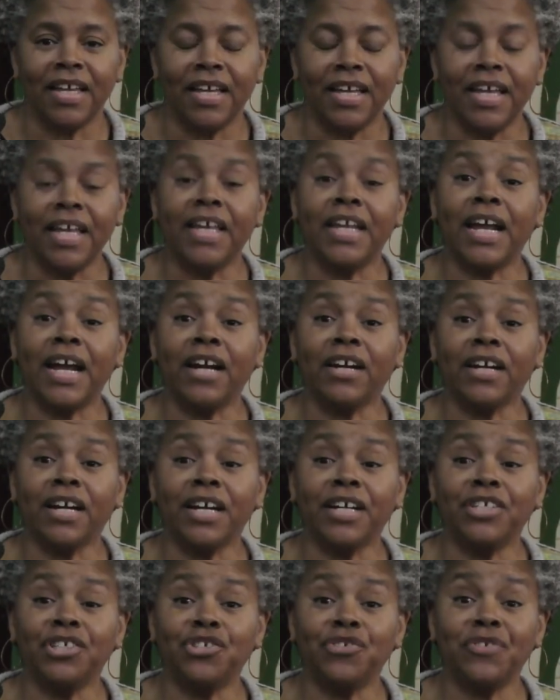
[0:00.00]
In our
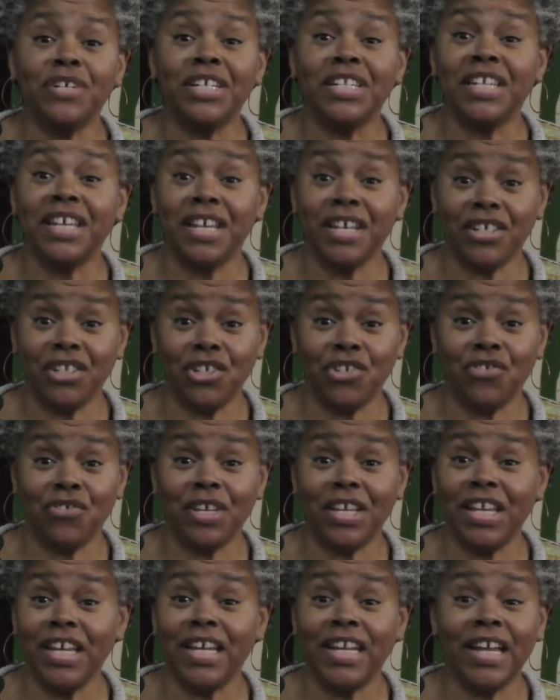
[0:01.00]
country's
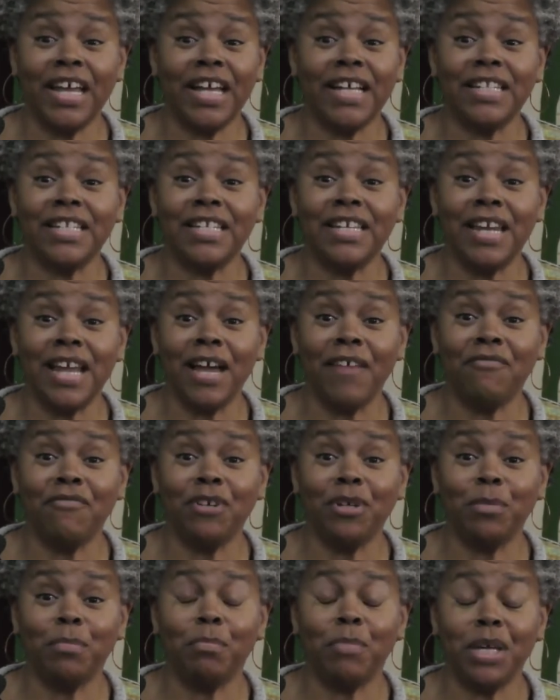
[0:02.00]
history, it has
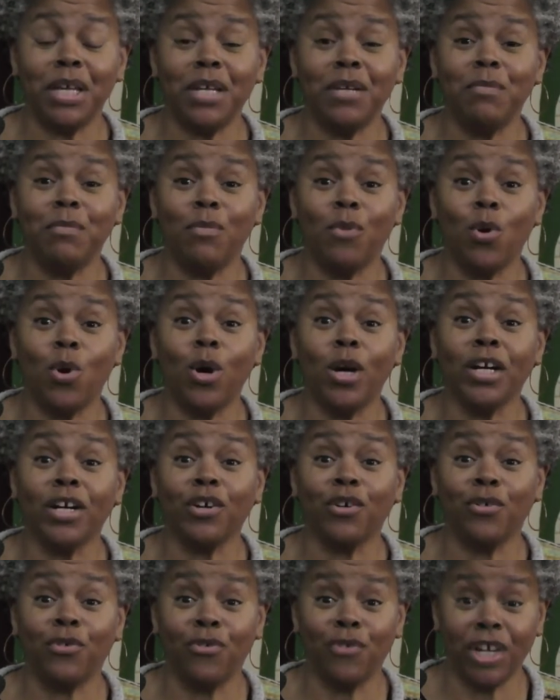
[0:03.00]
never been more
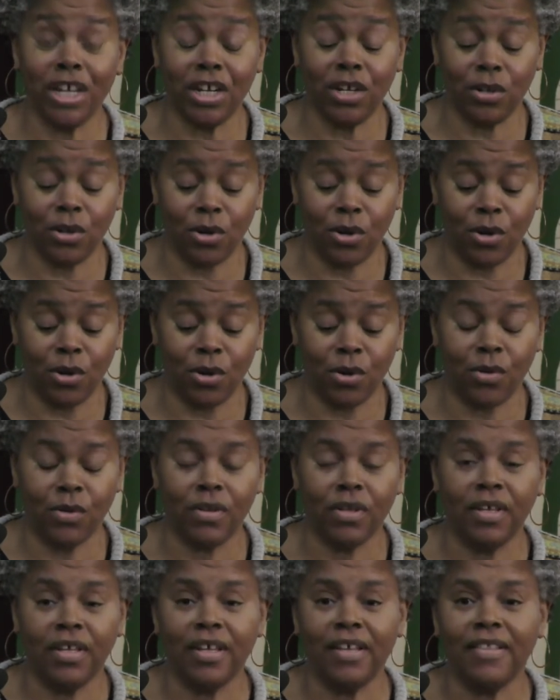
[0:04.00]
critical
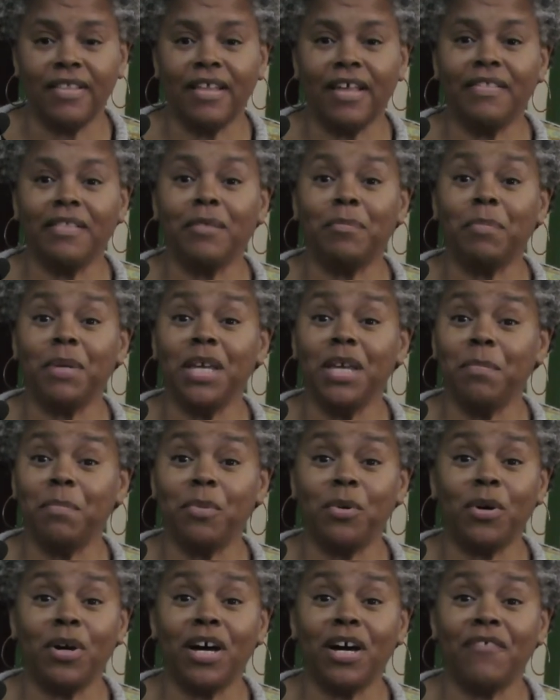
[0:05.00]
that the
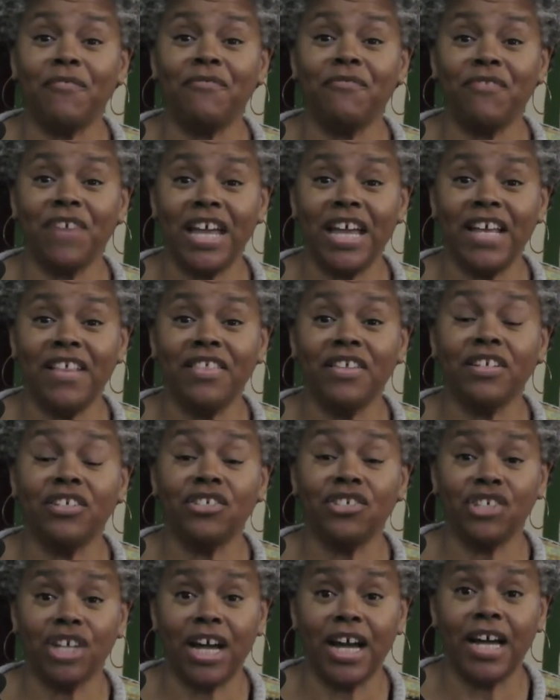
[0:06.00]
people of faith
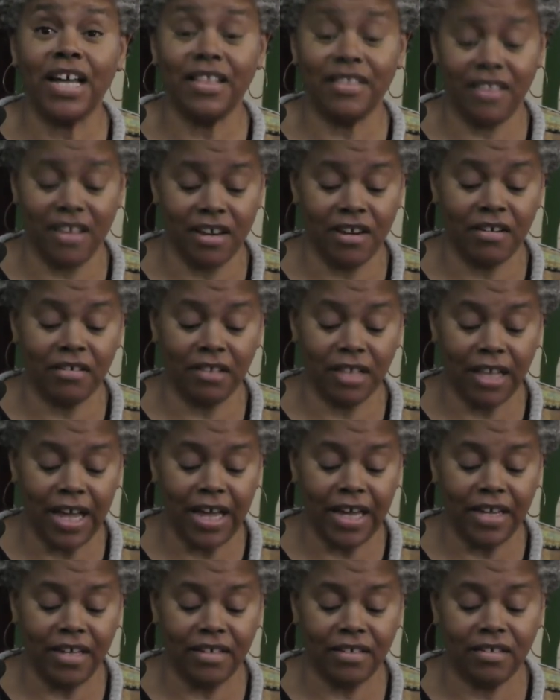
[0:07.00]
shine their
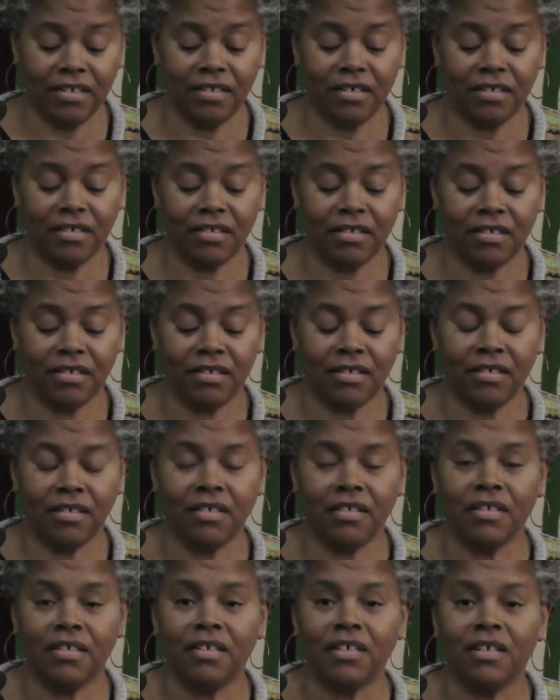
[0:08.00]
light.
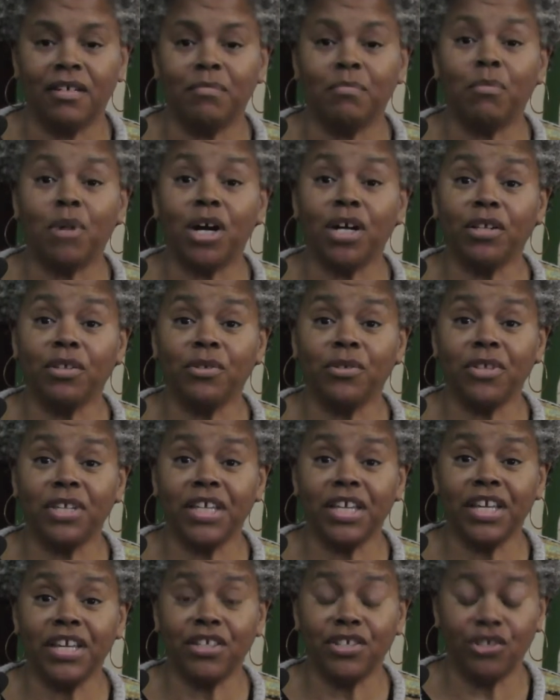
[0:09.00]
Martin Luther
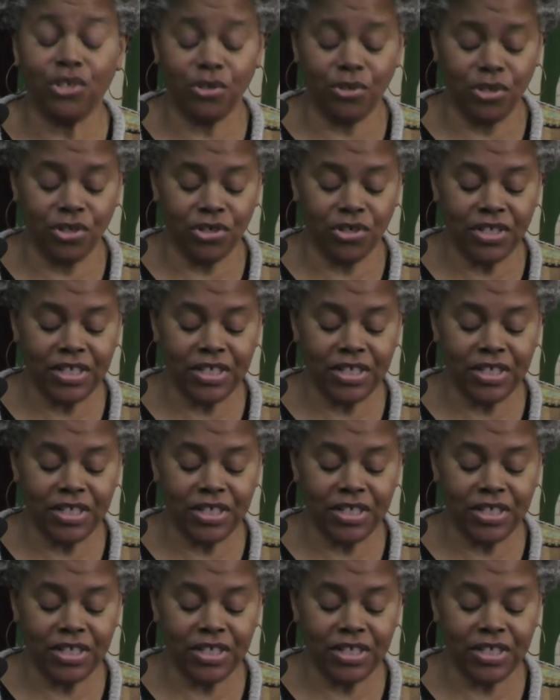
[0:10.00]
King Jr.